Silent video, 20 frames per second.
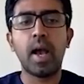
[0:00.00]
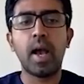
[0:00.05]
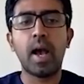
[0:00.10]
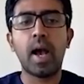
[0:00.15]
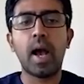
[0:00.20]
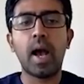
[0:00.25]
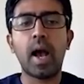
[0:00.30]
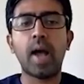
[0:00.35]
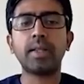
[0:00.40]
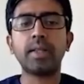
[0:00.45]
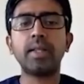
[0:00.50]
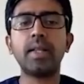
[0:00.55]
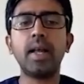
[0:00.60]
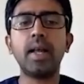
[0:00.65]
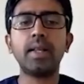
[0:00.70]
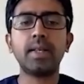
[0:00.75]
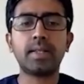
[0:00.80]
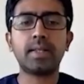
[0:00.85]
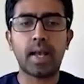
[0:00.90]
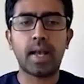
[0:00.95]
Other than
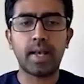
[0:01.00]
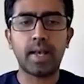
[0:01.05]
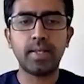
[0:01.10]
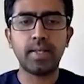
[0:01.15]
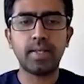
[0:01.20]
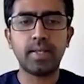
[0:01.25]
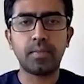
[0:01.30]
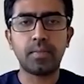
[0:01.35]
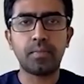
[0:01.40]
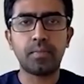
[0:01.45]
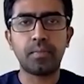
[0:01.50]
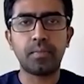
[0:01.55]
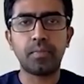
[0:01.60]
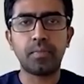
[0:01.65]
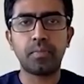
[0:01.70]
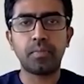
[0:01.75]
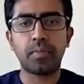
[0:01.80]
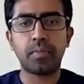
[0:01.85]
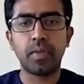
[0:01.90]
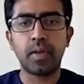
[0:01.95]
the size,
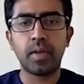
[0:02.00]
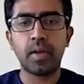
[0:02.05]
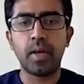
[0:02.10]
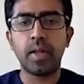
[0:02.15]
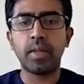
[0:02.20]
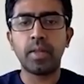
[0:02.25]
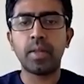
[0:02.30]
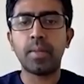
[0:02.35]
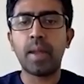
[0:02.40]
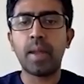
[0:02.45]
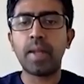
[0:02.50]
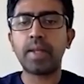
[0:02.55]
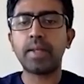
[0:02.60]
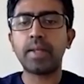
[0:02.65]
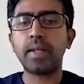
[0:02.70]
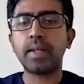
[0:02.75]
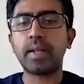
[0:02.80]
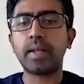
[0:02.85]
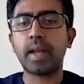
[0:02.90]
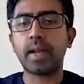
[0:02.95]
the
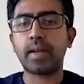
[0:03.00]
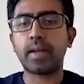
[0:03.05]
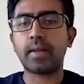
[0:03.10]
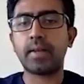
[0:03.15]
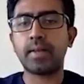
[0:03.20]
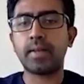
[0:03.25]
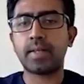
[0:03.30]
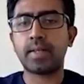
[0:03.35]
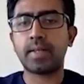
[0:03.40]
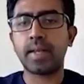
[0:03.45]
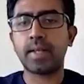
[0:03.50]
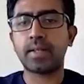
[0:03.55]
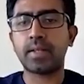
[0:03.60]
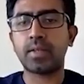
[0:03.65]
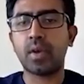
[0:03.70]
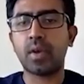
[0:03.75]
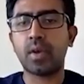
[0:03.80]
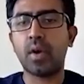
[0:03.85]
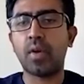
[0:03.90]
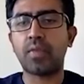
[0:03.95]
malignant
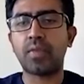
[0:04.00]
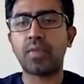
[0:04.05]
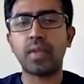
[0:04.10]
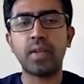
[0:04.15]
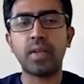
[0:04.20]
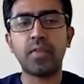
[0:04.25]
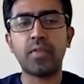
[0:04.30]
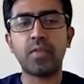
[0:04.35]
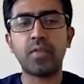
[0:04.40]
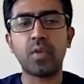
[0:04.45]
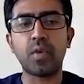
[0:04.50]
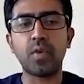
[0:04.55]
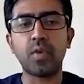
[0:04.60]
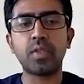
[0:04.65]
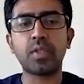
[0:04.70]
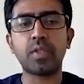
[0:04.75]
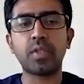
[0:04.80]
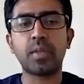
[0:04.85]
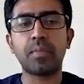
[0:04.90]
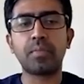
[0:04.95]
characteristics of the lymph
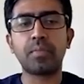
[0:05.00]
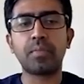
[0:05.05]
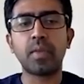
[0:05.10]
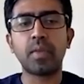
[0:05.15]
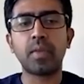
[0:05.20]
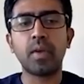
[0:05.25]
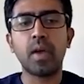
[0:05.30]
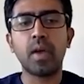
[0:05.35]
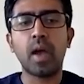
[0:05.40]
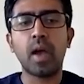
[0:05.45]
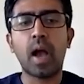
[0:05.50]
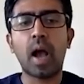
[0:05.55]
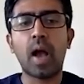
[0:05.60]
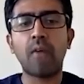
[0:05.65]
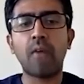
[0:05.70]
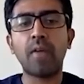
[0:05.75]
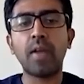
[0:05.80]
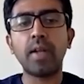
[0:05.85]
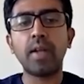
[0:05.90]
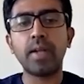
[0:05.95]
nodes are
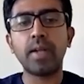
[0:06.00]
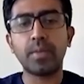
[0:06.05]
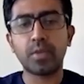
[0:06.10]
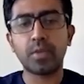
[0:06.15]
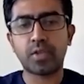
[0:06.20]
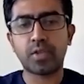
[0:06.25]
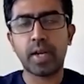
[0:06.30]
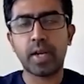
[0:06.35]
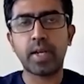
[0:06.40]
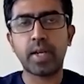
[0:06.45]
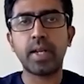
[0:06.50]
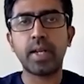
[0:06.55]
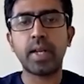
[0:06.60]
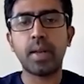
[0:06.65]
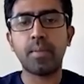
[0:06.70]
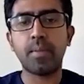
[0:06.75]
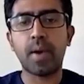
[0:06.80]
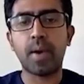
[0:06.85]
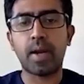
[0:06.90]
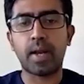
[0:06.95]
well demonstrated in
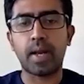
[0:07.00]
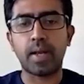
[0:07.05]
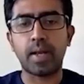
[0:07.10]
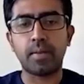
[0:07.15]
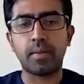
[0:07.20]
MRI.